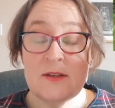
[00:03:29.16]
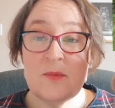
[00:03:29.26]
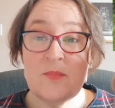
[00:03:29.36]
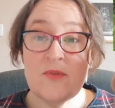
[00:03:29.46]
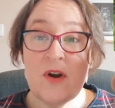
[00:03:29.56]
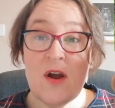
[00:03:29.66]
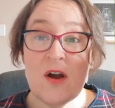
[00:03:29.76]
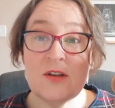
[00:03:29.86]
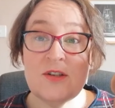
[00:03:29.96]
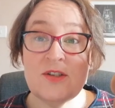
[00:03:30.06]
The
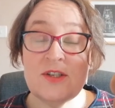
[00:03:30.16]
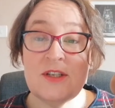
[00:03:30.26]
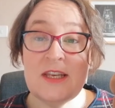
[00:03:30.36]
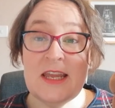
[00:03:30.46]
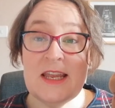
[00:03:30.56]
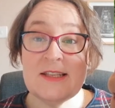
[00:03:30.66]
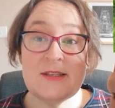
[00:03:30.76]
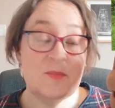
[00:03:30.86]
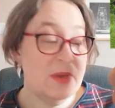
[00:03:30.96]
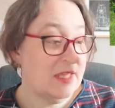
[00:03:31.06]
branch needs
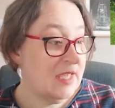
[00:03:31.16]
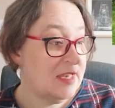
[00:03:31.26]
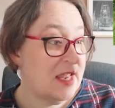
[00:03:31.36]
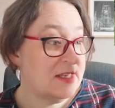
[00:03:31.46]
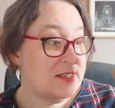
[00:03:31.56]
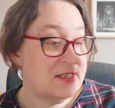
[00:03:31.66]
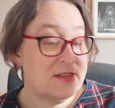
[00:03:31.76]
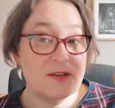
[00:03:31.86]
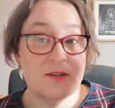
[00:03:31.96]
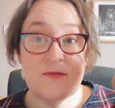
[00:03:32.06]
to be
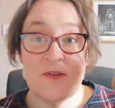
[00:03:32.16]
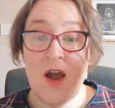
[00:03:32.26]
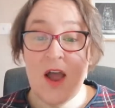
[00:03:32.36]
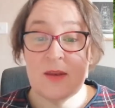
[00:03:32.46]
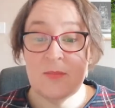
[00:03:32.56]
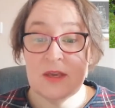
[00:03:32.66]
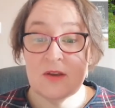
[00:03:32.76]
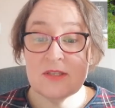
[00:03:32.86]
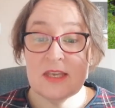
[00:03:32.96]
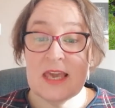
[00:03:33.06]
connected to the vine
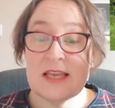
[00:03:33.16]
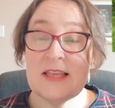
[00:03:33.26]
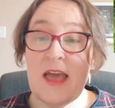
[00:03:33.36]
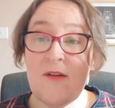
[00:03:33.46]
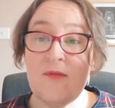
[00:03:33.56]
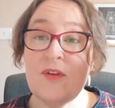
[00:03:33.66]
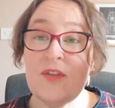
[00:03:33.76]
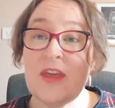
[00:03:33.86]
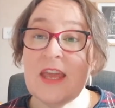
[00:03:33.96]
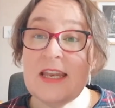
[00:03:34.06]
because it gets
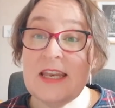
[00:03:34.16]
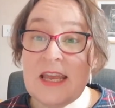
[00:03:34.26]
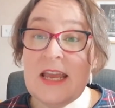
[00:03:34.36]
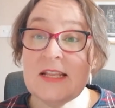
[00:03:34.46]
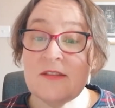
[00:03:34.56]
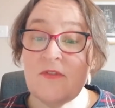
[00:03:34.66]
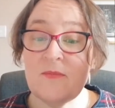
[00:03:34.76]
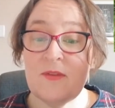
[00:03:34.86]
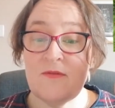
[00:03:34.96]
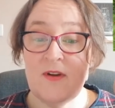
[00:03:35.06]
everything it needs
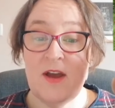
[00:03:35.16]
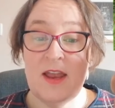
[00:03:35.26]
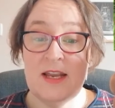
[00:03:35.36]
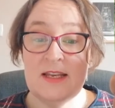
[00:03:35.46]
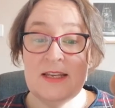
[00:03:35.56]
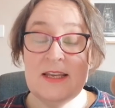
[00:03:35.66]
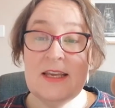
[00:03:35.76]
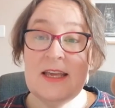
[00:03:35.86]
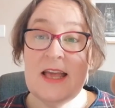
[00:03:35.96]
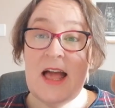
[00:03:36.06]
from the vine,
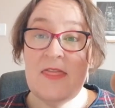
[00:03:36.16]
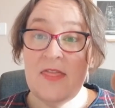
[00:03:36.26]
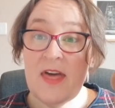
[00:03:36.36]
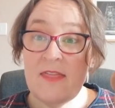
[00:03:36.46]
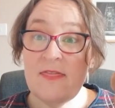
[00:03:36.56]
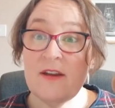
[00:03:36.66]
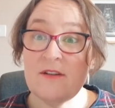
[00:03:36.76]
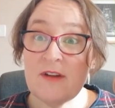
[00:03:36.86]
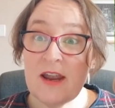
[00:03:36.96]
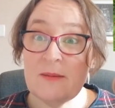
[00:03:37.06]
and then the
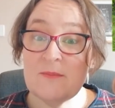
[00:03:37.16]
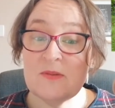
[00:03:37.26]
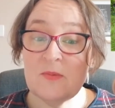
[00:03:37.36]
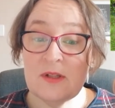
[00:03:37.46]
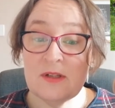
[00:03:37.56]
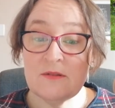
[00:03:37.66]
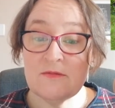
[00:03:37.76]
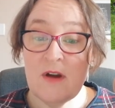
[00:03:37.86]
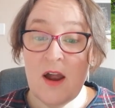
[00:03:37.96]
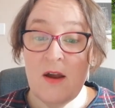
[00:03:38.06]
grapes will
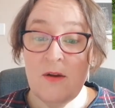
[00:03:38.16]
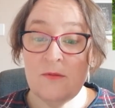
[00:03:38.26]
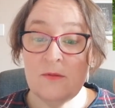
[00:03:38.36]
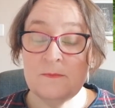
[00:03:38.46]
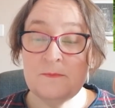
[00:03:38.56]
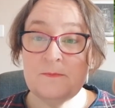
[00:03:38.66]
grow.